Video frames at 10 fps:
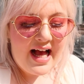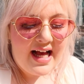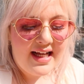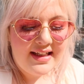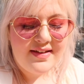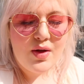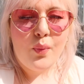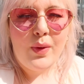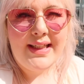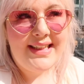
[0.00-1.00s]
and
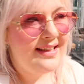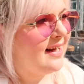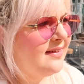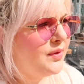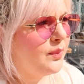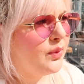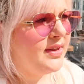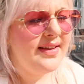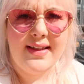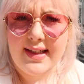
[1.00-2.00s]
we didn't end up
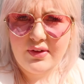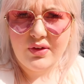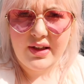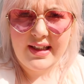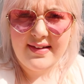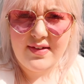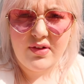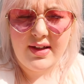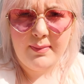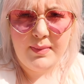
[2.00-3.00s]
going to the Natural
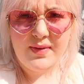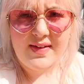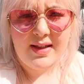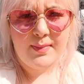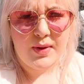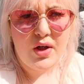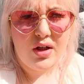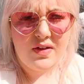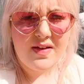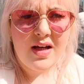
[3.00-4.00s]
History Museum
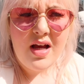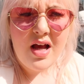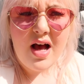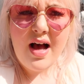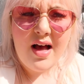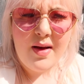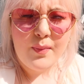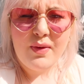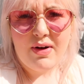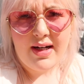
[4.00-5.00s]
because
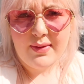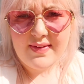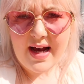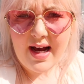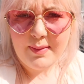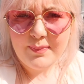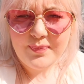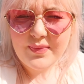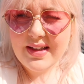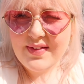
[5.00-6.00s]
we ran out of time,
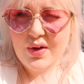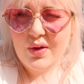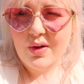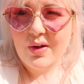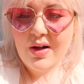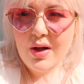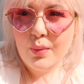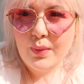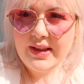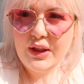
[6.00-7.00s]
so
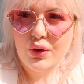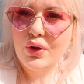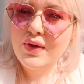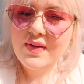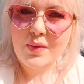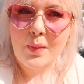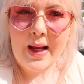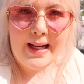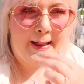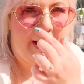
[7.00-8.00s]
we just went